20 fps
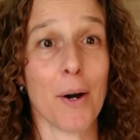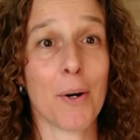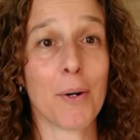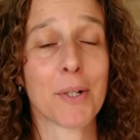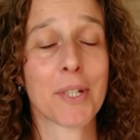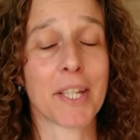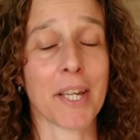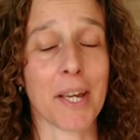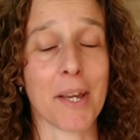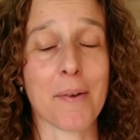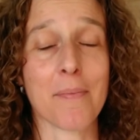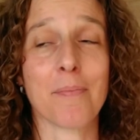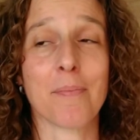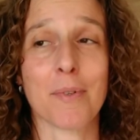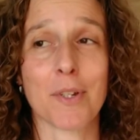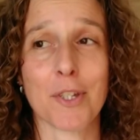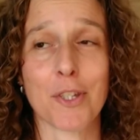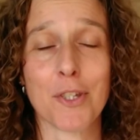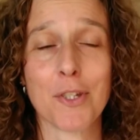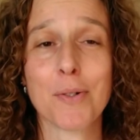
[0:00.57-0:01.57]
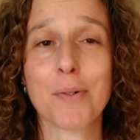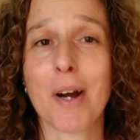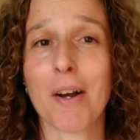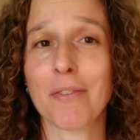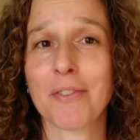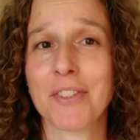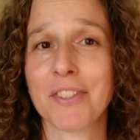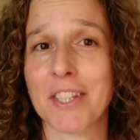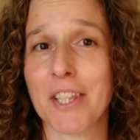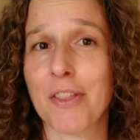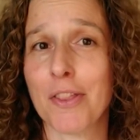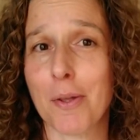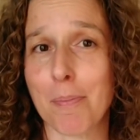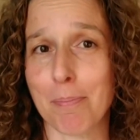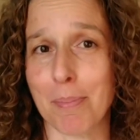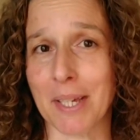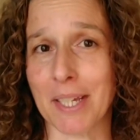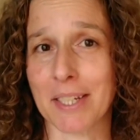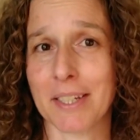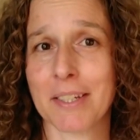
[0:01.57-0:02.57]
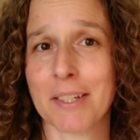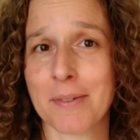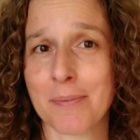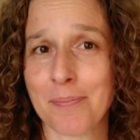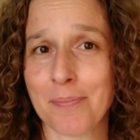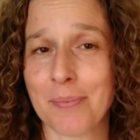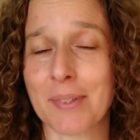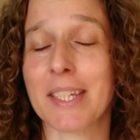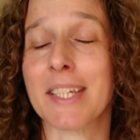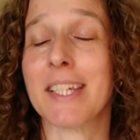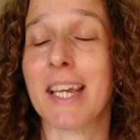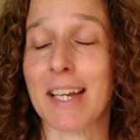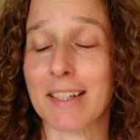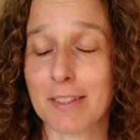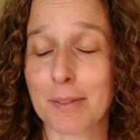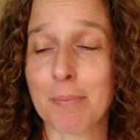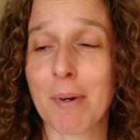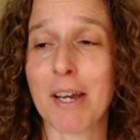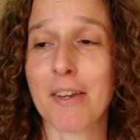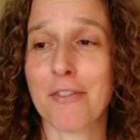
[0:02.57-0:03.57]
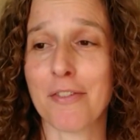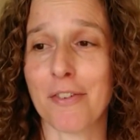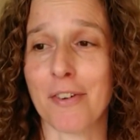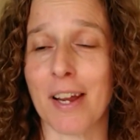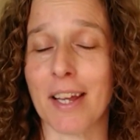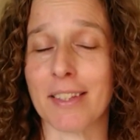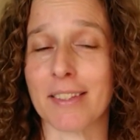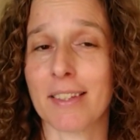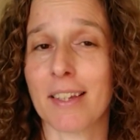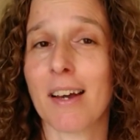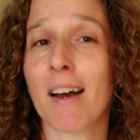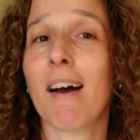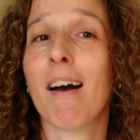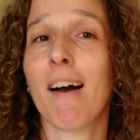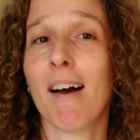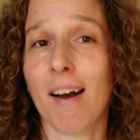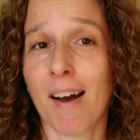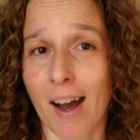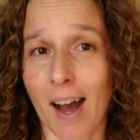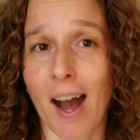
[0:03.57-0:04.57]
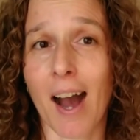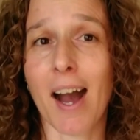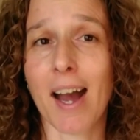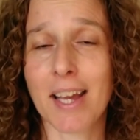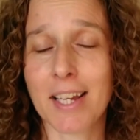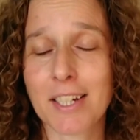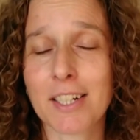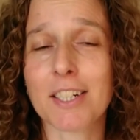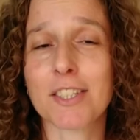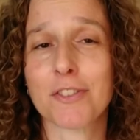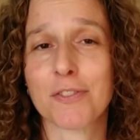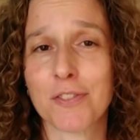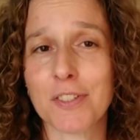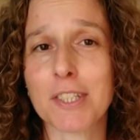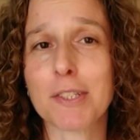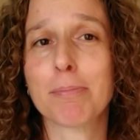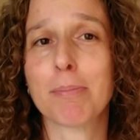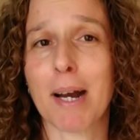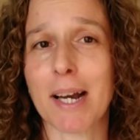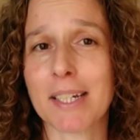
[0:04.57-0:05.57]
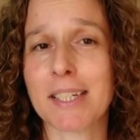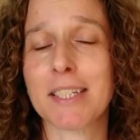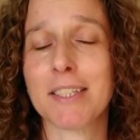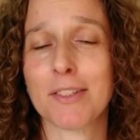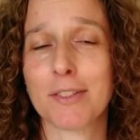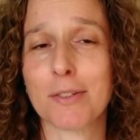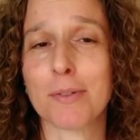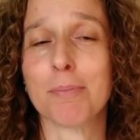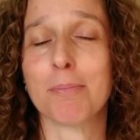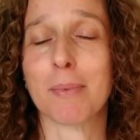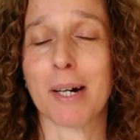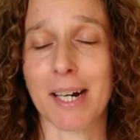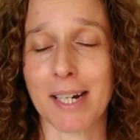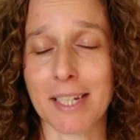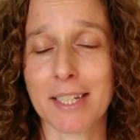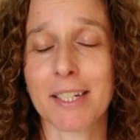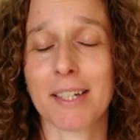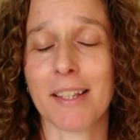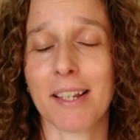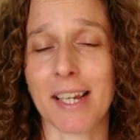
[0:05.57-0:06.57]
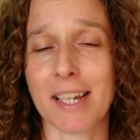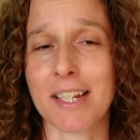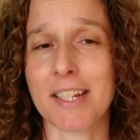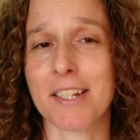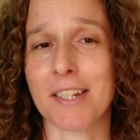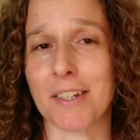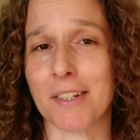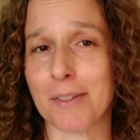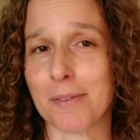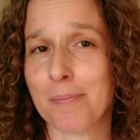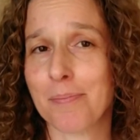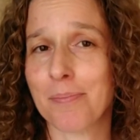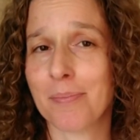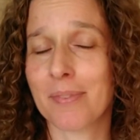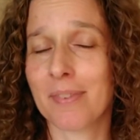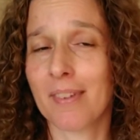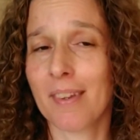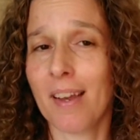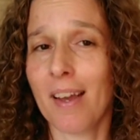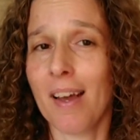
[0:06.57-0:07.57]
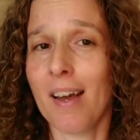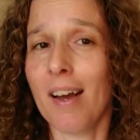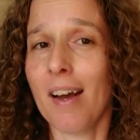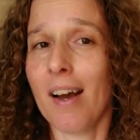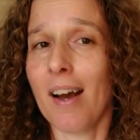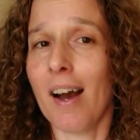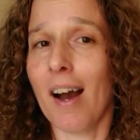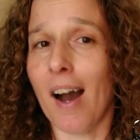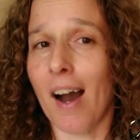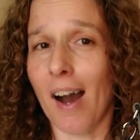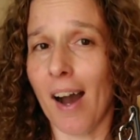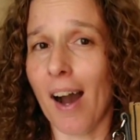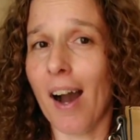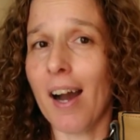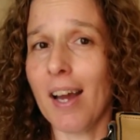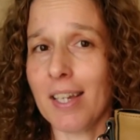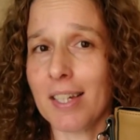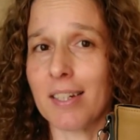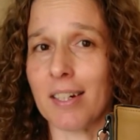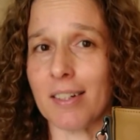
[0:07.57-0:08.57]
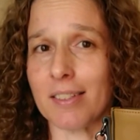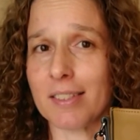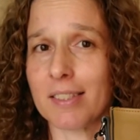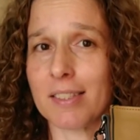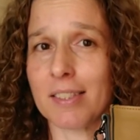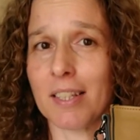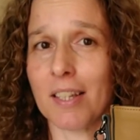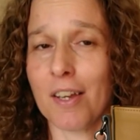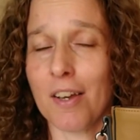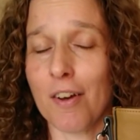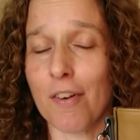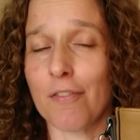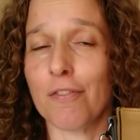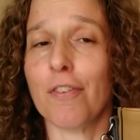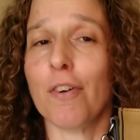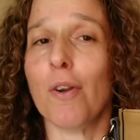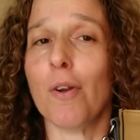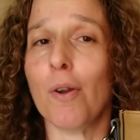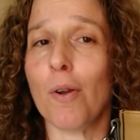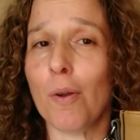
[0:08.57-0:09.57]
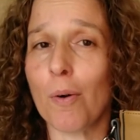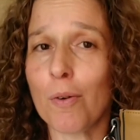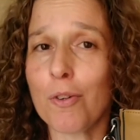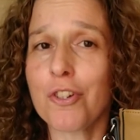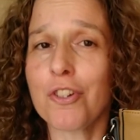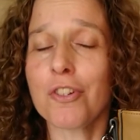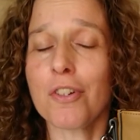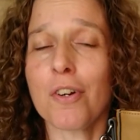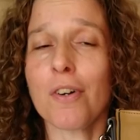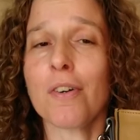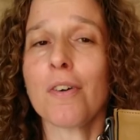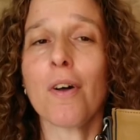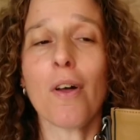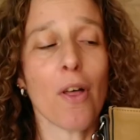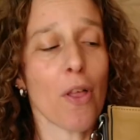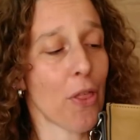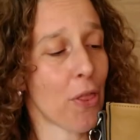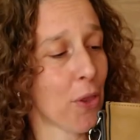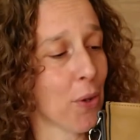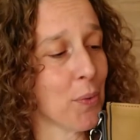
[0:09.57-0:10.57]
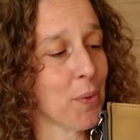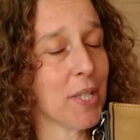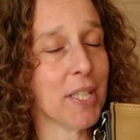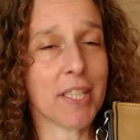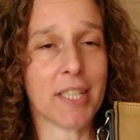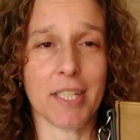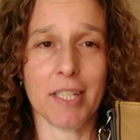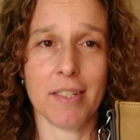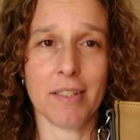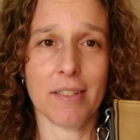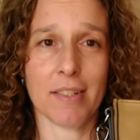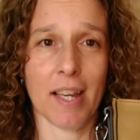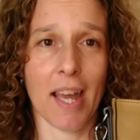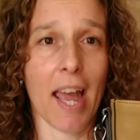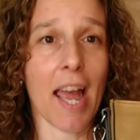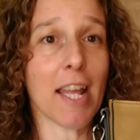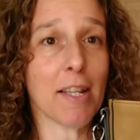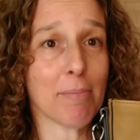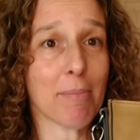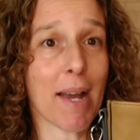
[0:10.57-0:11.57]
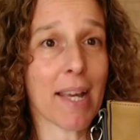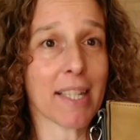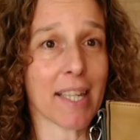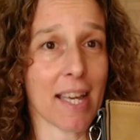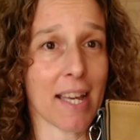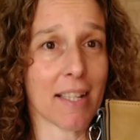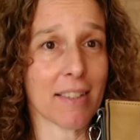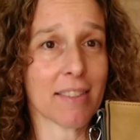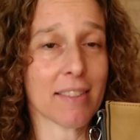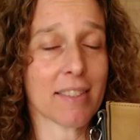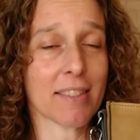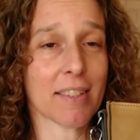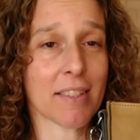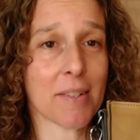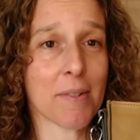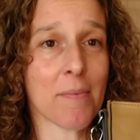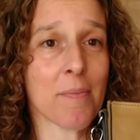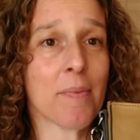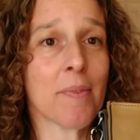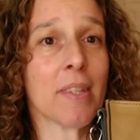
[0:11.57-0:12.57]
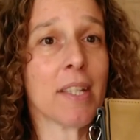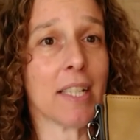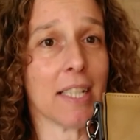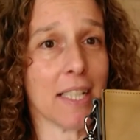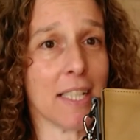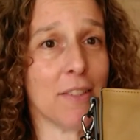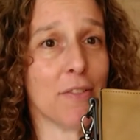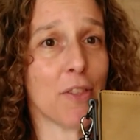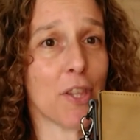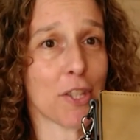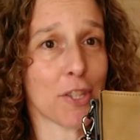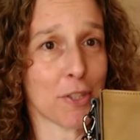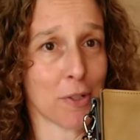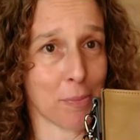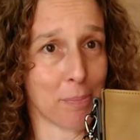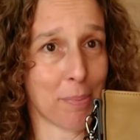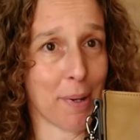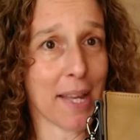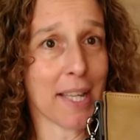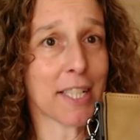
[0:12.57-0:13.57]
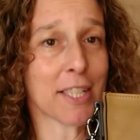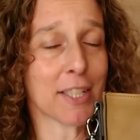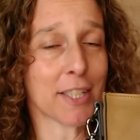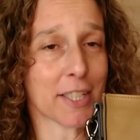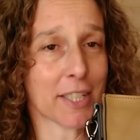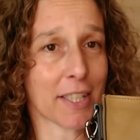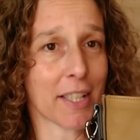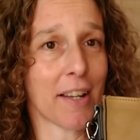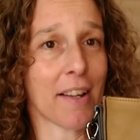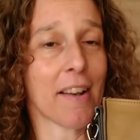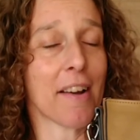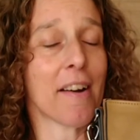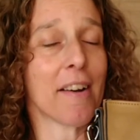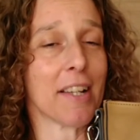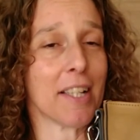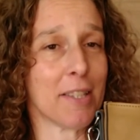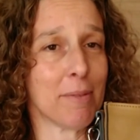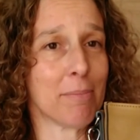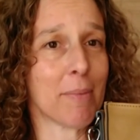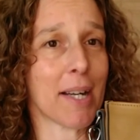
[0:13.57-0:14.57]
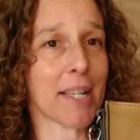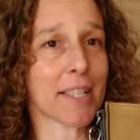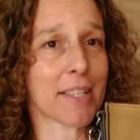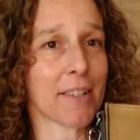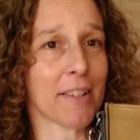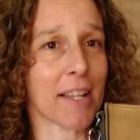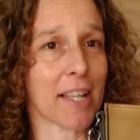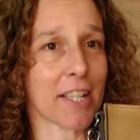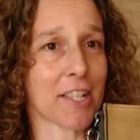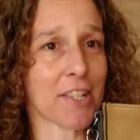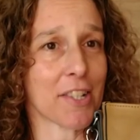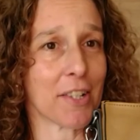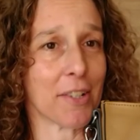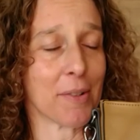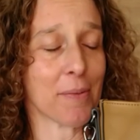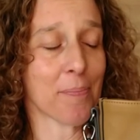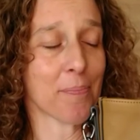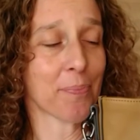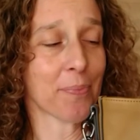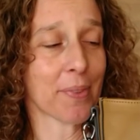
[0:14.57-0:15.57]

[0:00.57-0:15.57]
Okay, you have seen the pic. Yes, my friend, I got this bag into my collection. I got the Longchamp 3D Handbag S in the tobacco color in my collection.